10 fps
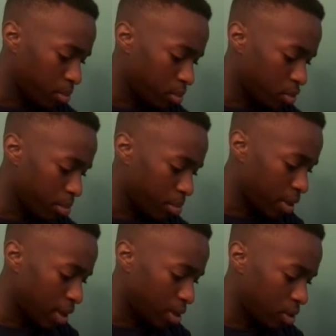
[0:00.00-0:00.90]
Triple
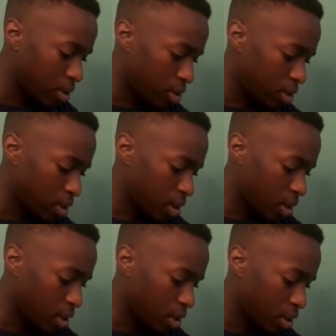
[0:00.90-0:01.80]
H is a
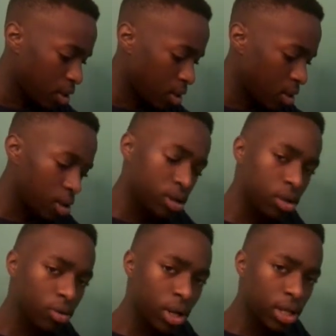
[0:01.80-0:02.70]

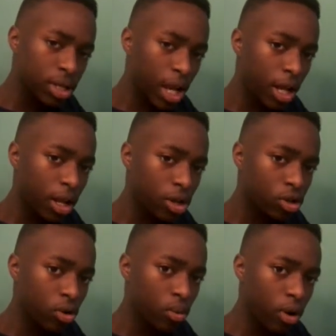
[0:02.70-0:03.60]
great
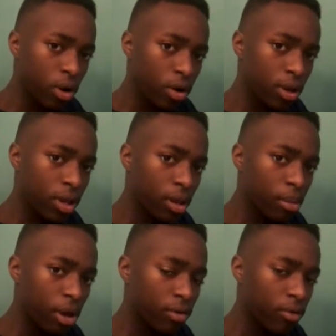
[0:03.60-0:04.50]
psychological worker. I think the
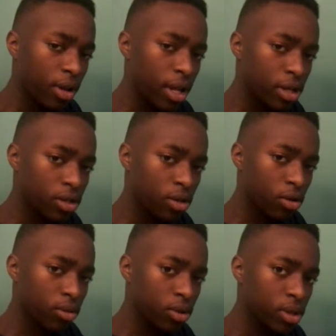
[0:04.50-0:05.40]
main event last year
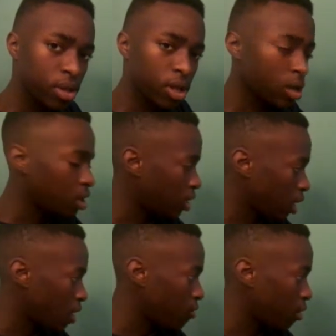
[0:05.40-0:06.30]
was not
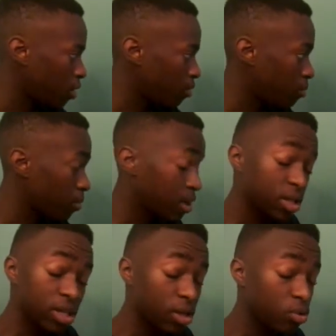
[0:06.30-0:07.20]
given enough press
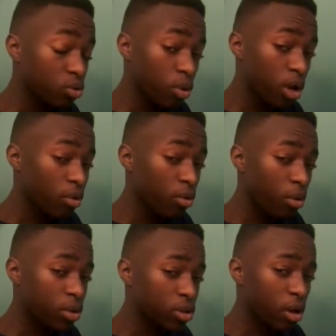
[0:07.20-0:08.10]
because he was working
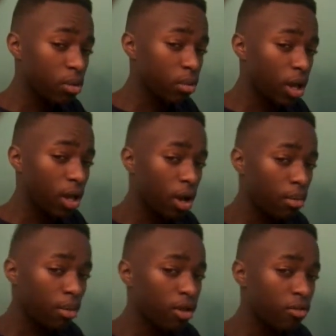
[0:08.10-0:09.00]
Roman's arm like
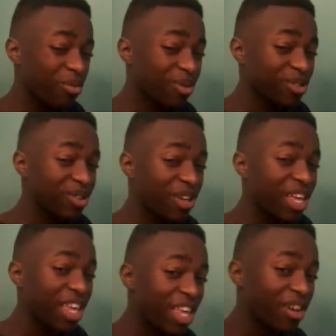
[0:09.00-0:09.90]
unbelievable. So
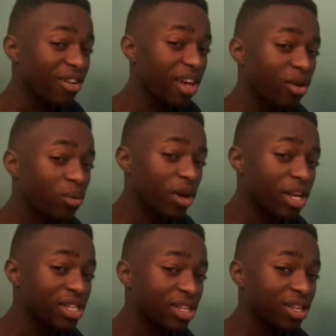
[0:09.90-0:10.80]
here he had to work
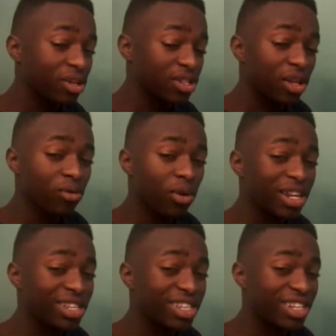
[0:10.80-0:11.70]
Seth
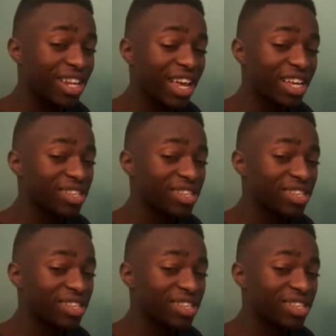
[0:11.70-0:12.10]
Rollins' legs.